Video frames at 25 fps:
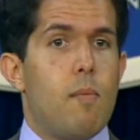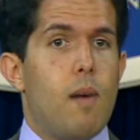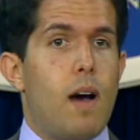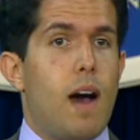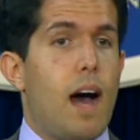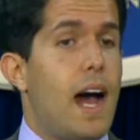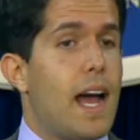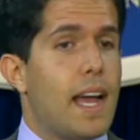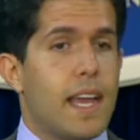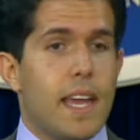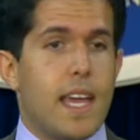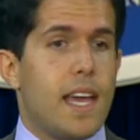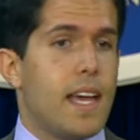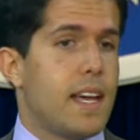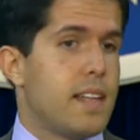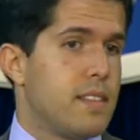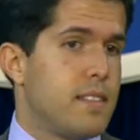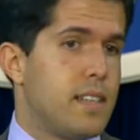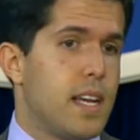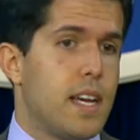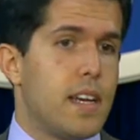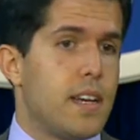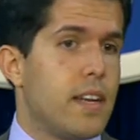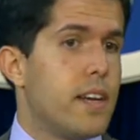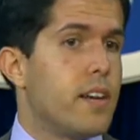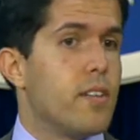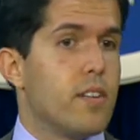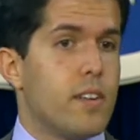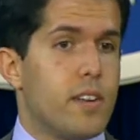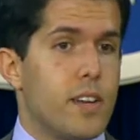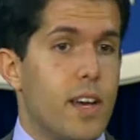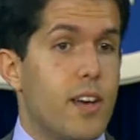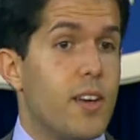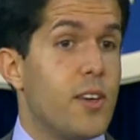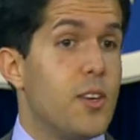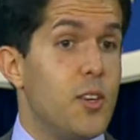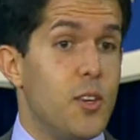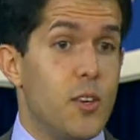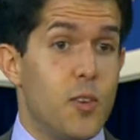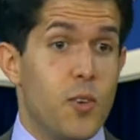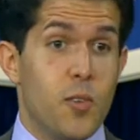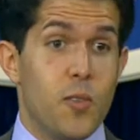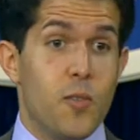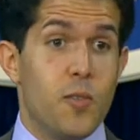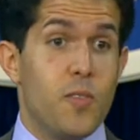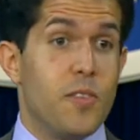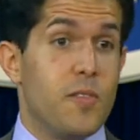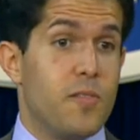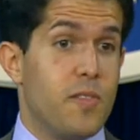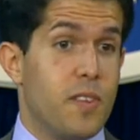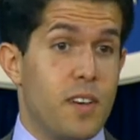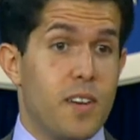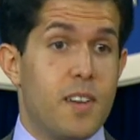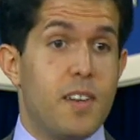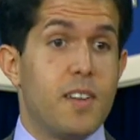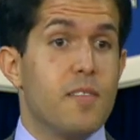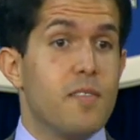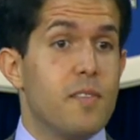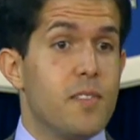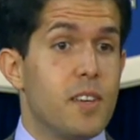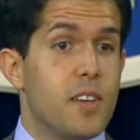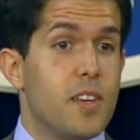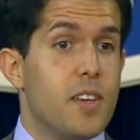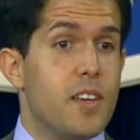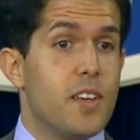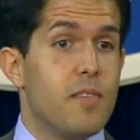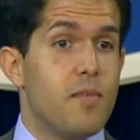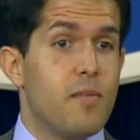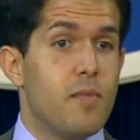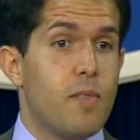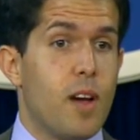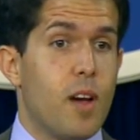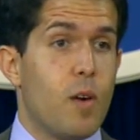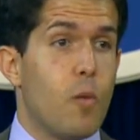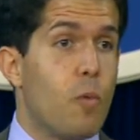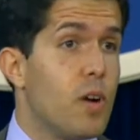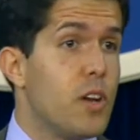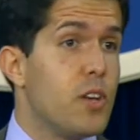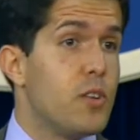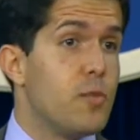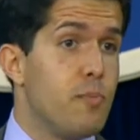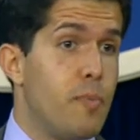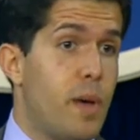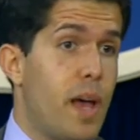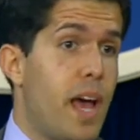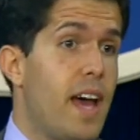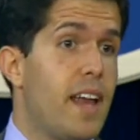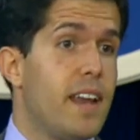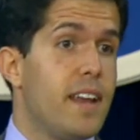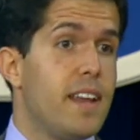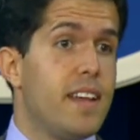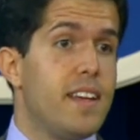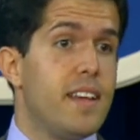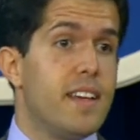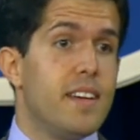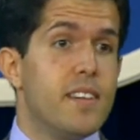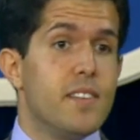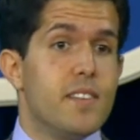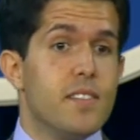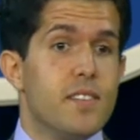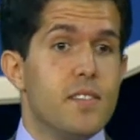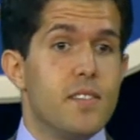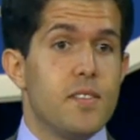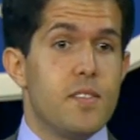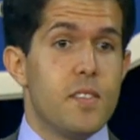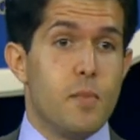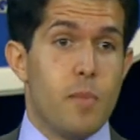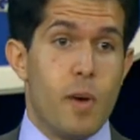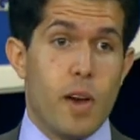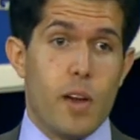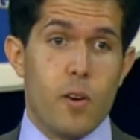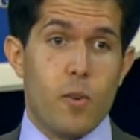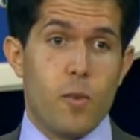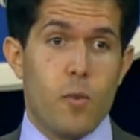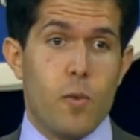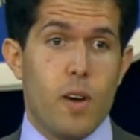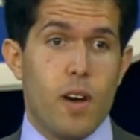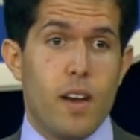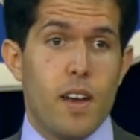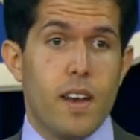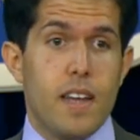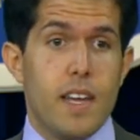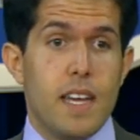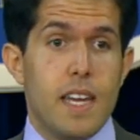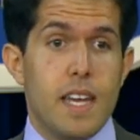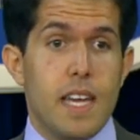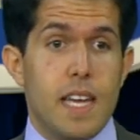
I can't stand here and tell you definitively which bet is the better one.